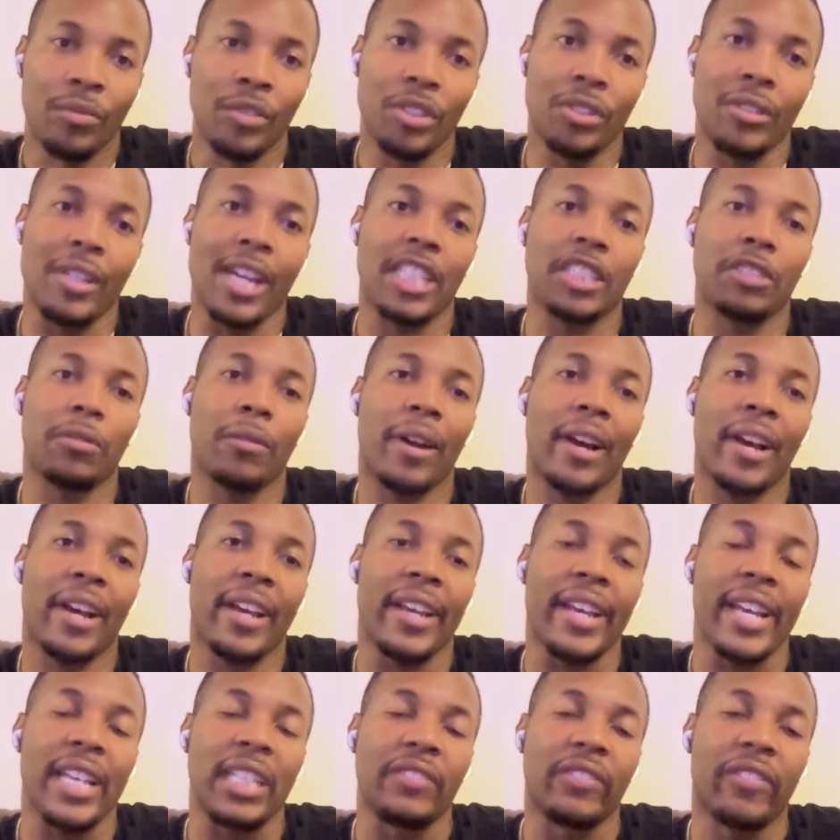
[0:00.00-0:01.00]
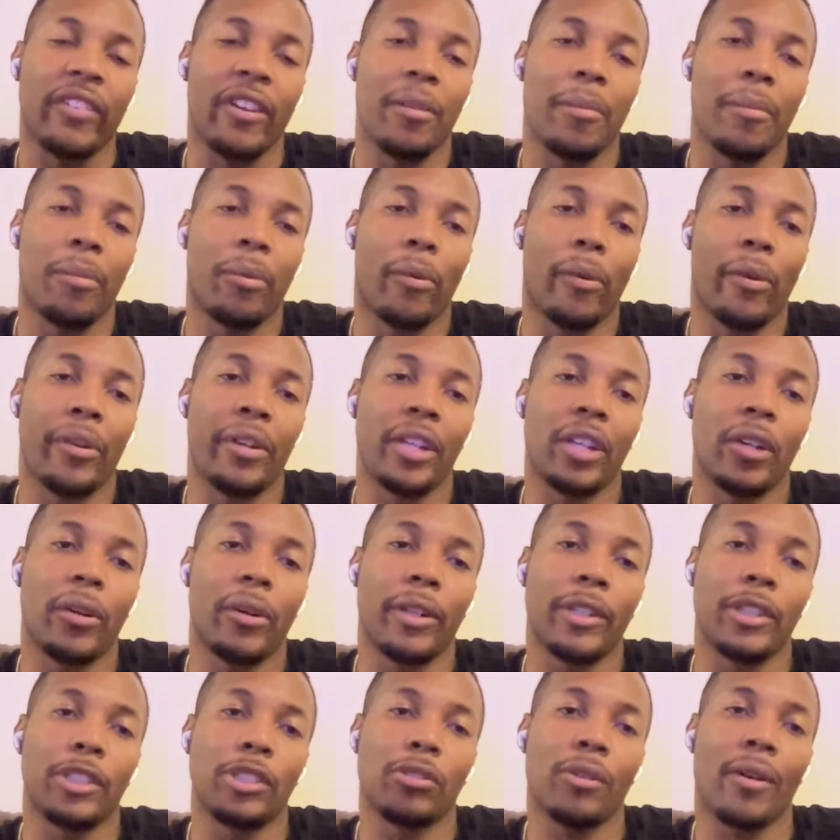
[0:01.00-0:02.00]
So that's why it's very important to
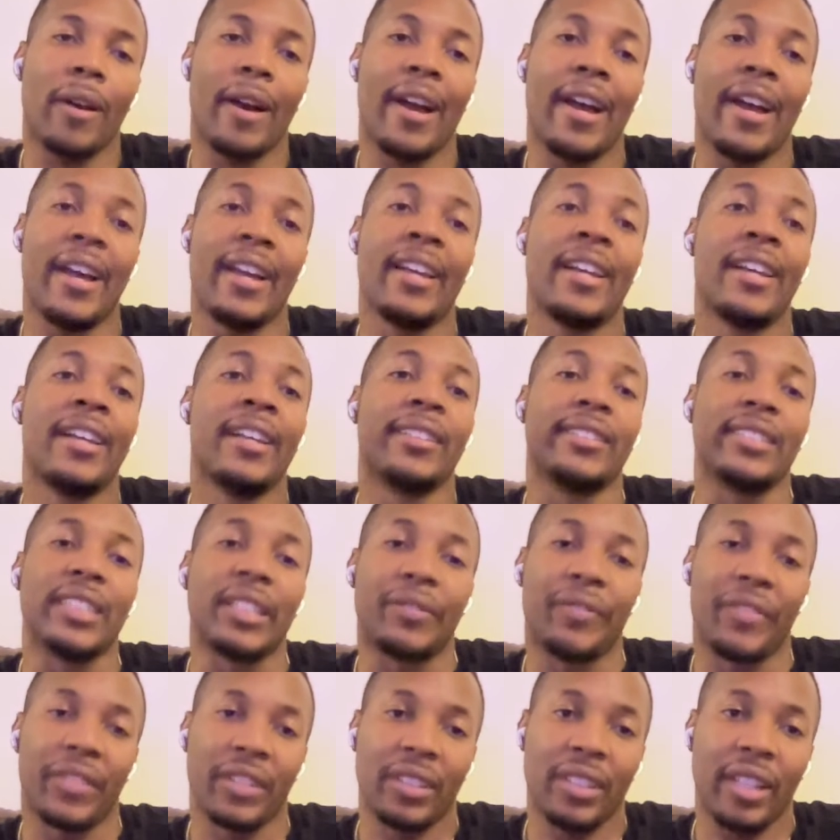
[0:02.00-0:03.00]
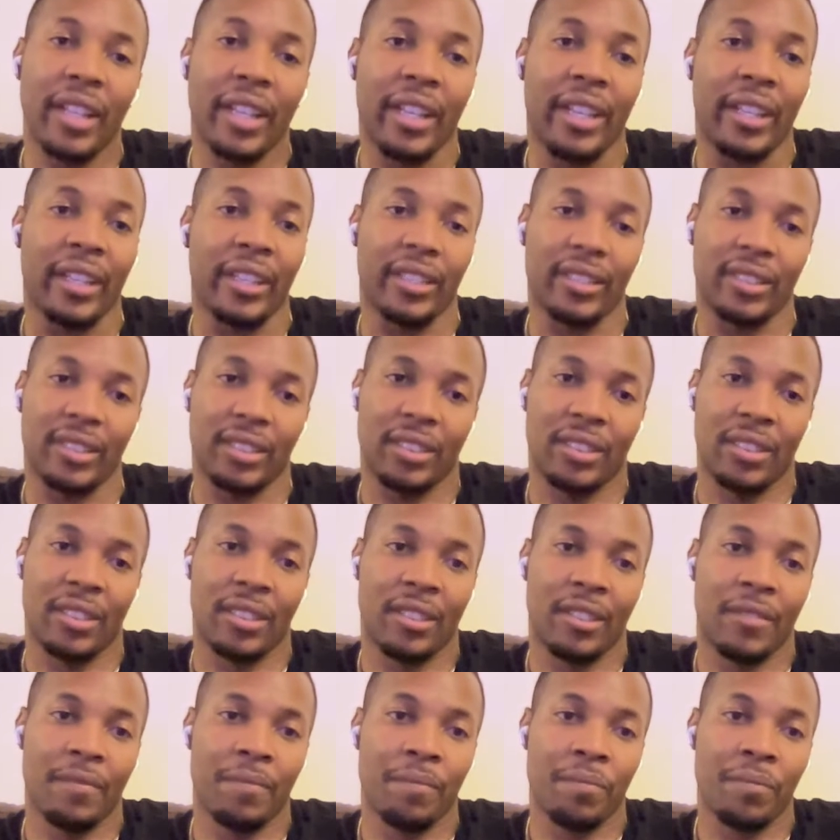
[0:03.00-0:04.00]
go and try different things.
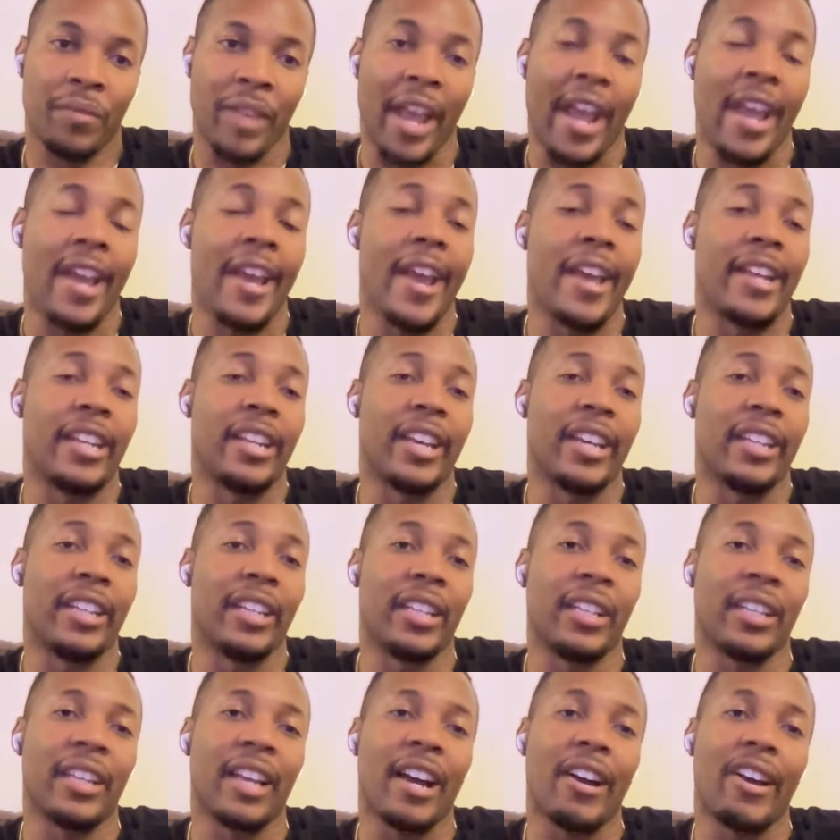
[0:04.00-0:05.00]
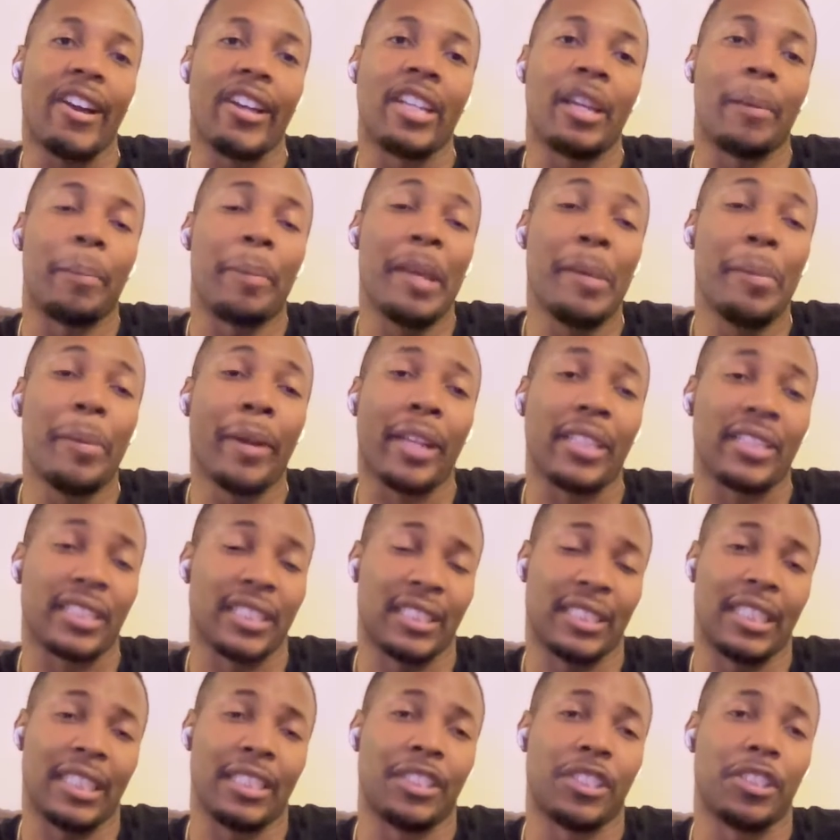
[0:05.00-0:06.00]
And then y'all, and then people can
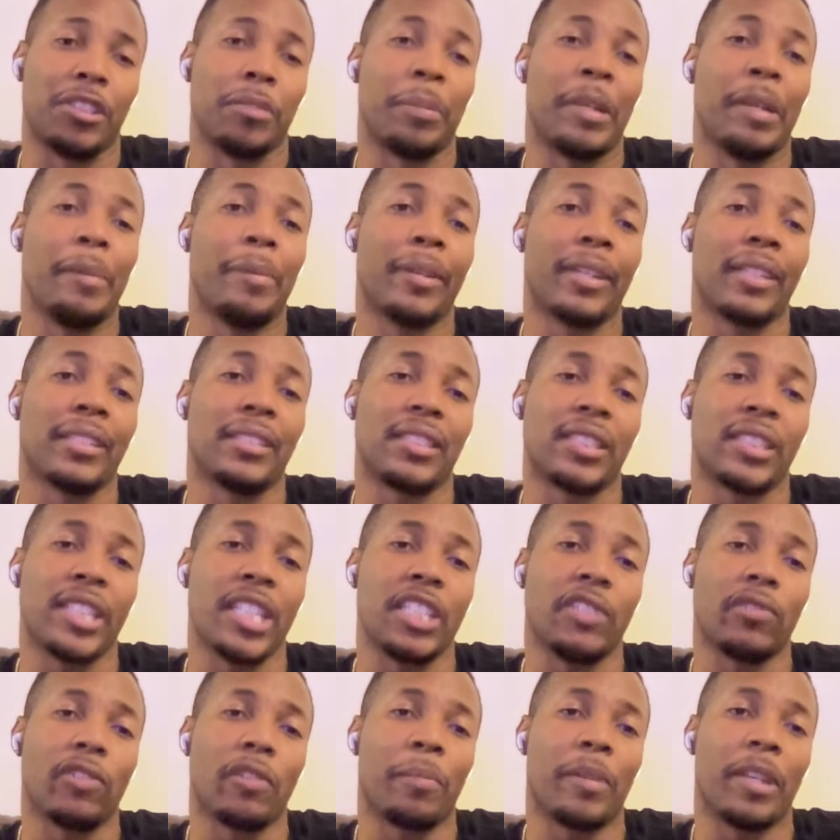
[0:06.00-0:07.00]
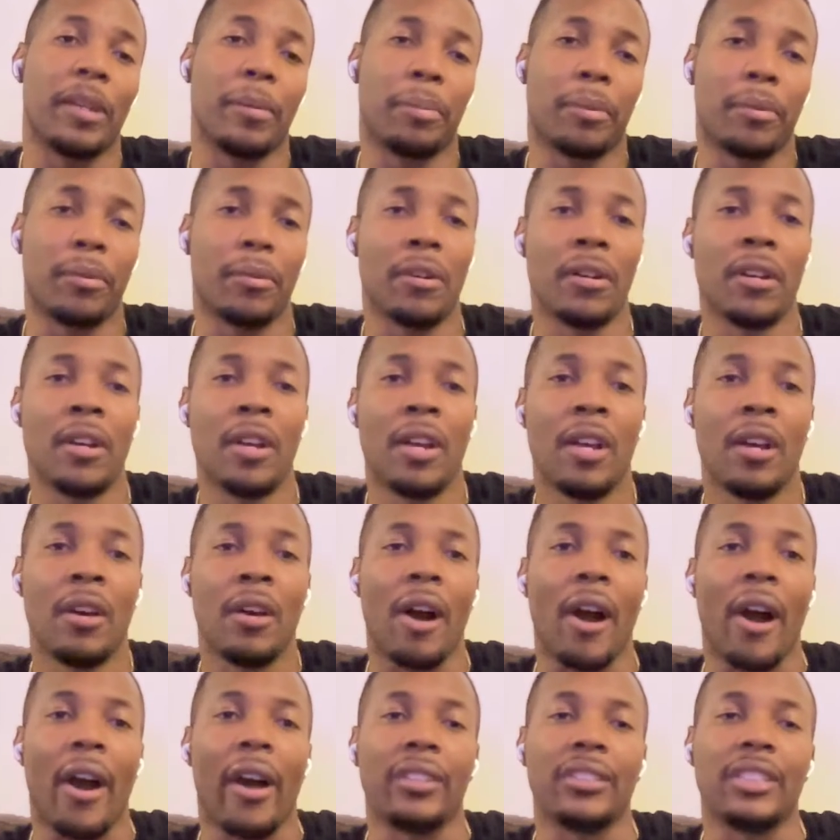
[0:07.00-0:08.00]
sense that too. People can sense when people
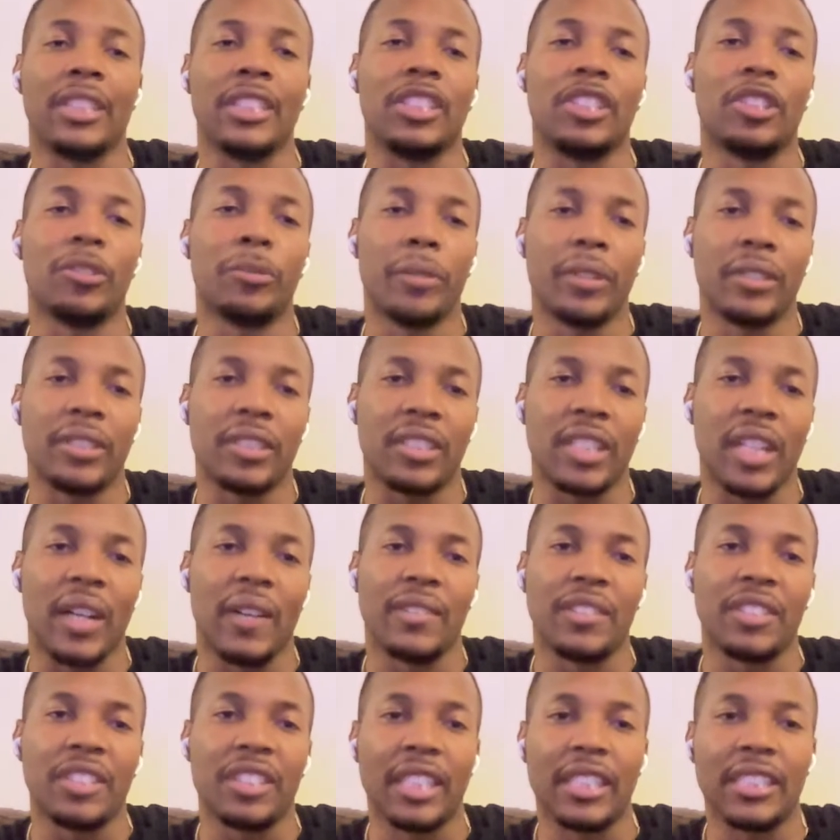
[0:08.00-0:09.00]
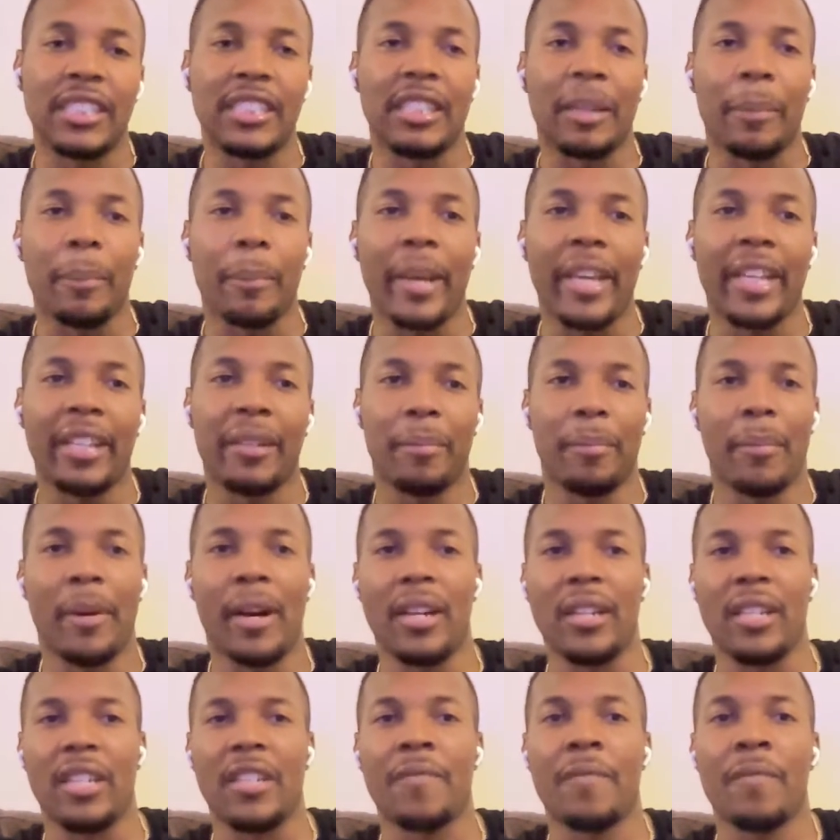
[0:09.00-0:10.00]
are just doing stuff just to make
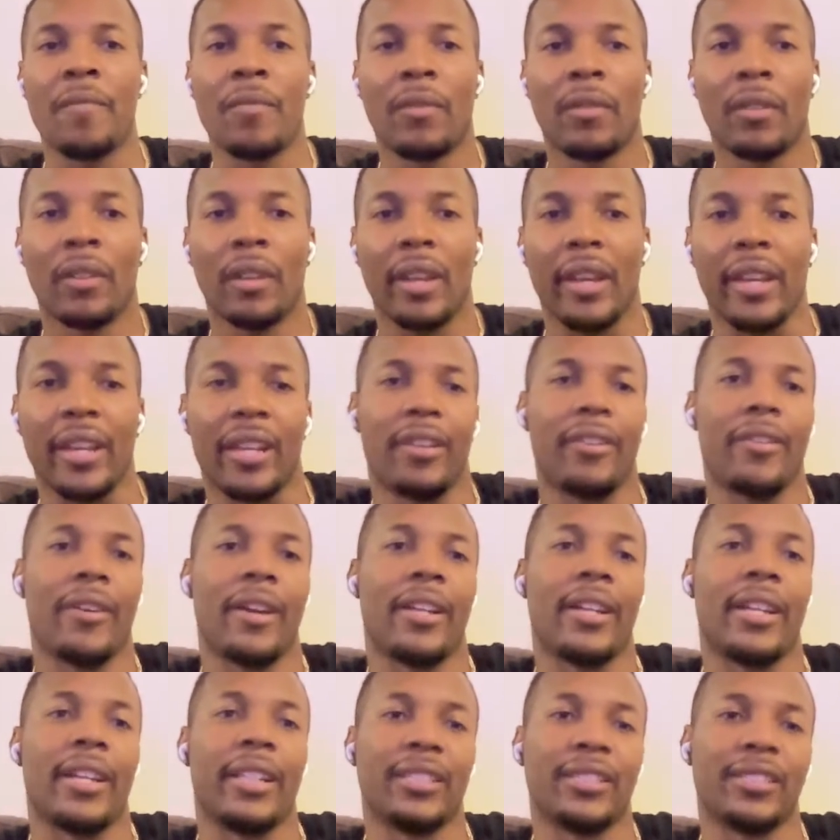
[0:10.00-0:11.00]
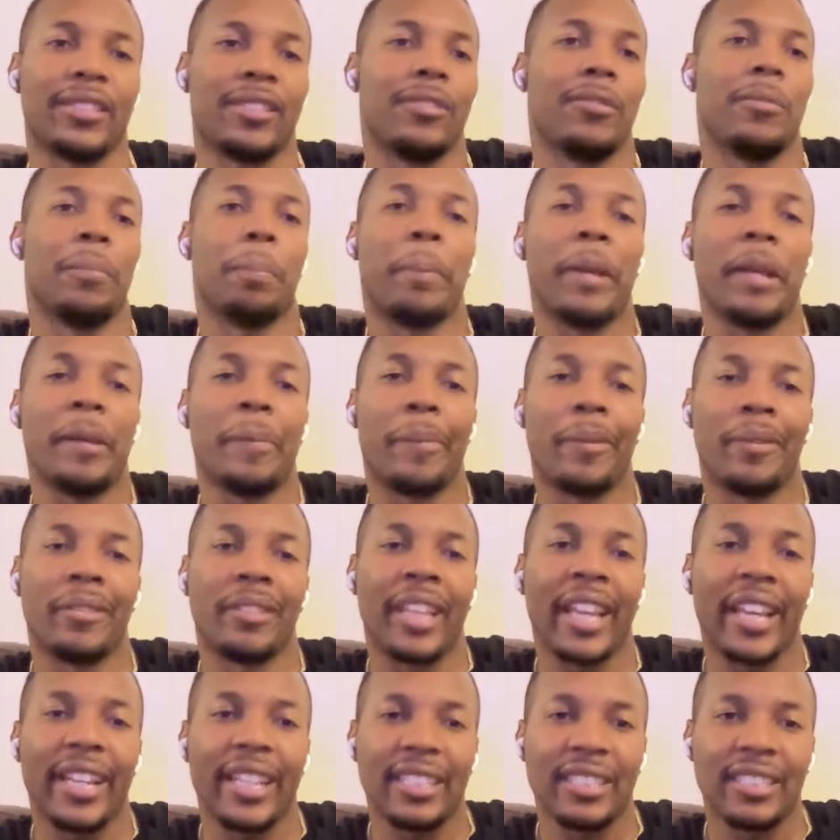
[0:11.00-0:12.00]
money, and then so people,
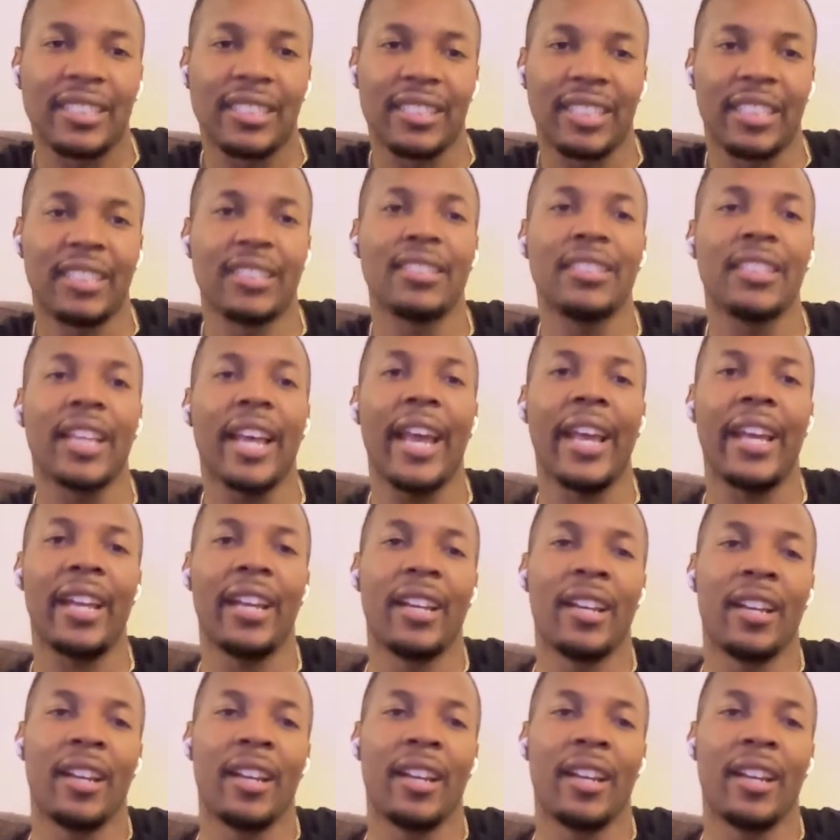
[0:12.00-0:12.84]
they can sense that,